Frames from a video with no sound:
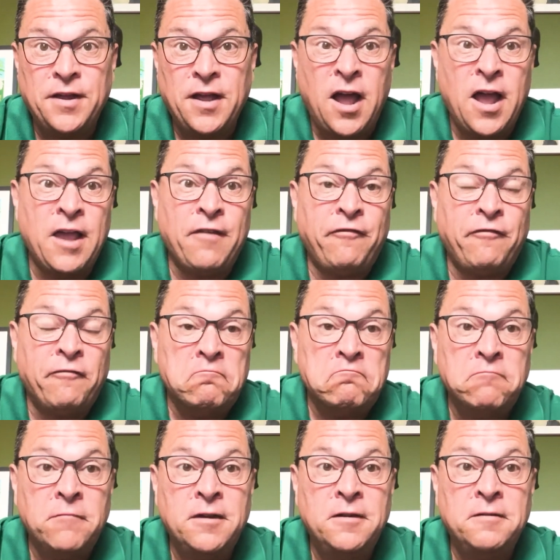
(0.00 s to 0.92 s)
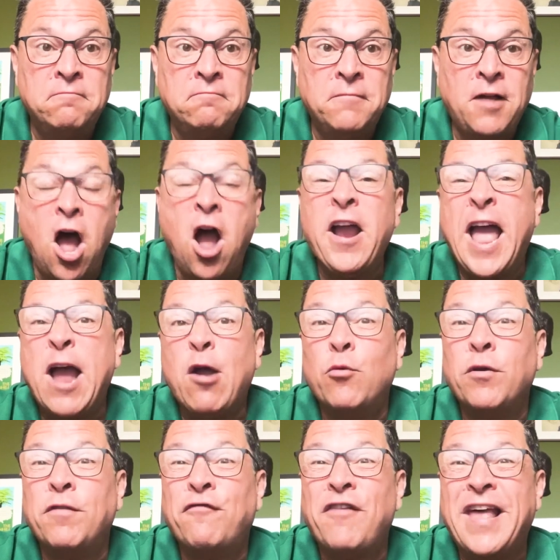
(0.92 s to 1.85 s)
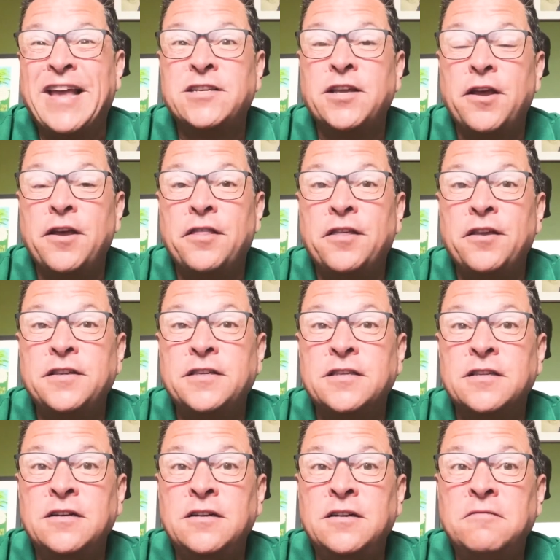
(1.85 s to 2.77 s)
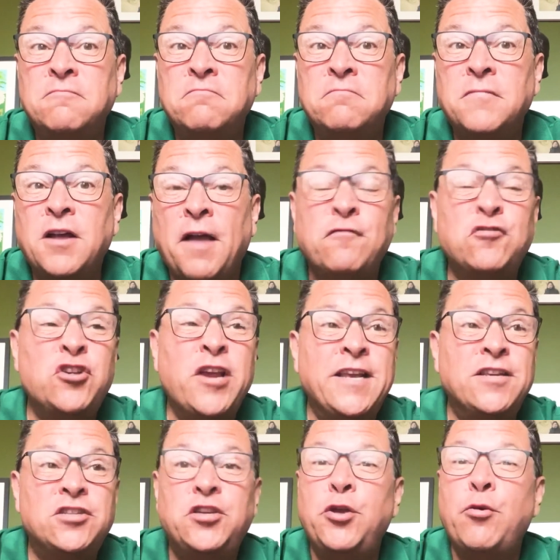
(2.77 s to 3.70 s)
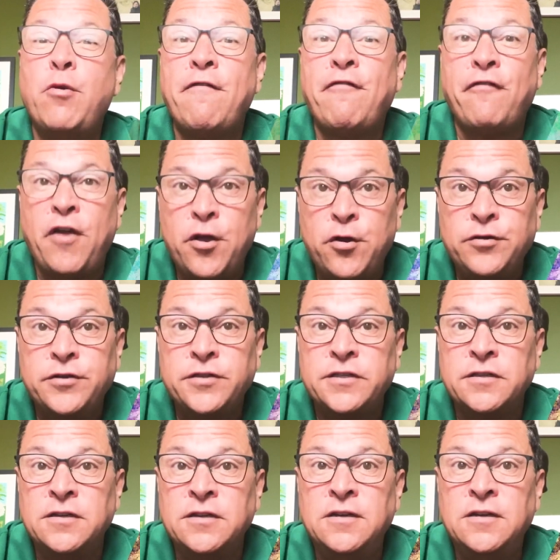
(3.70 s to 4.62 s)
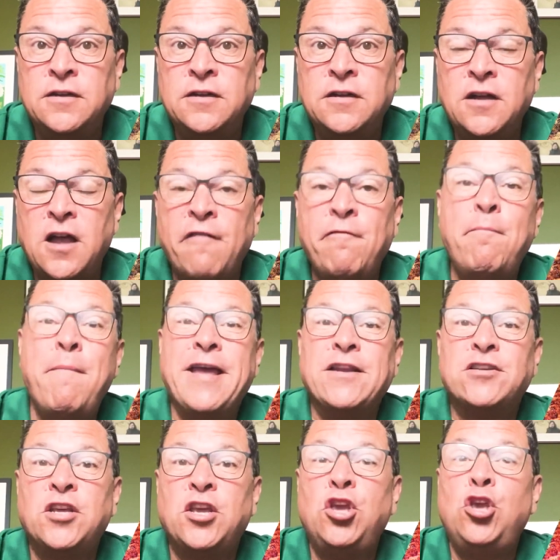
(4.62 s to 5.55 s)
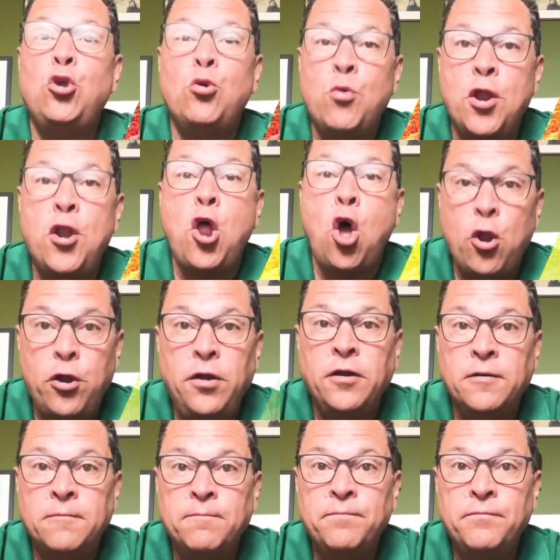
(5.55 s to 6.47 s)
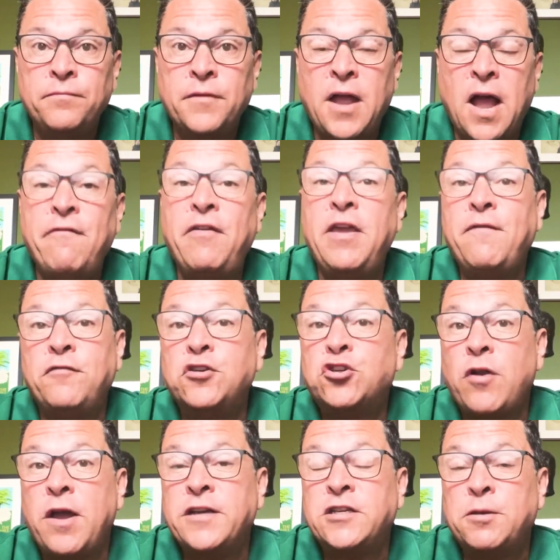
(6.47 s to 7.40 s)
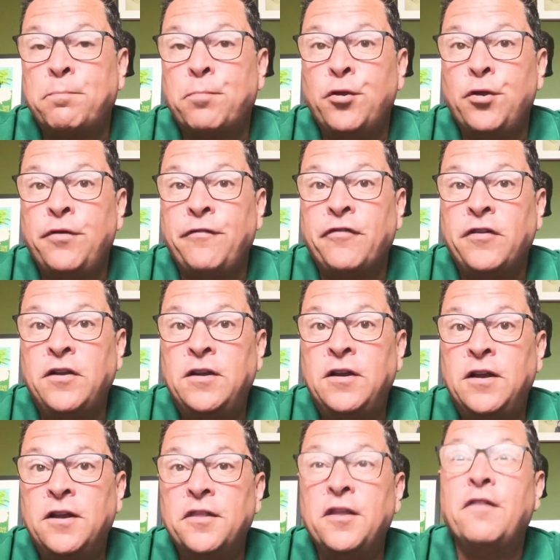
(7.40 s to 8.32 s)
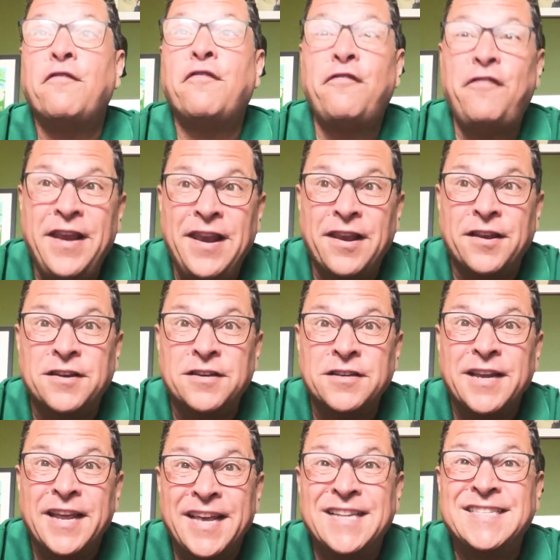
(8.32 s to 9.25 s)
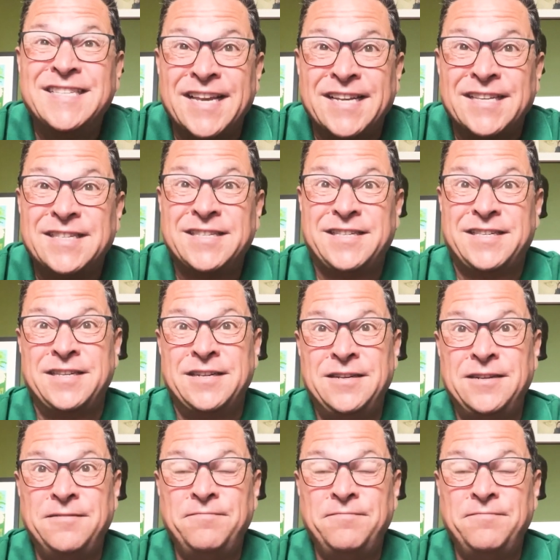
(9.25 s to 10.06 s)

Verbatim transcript: I've hung out with flat earthers, I've chased UFOs, I've met QAnon, I've even tried to prove that Finland exists.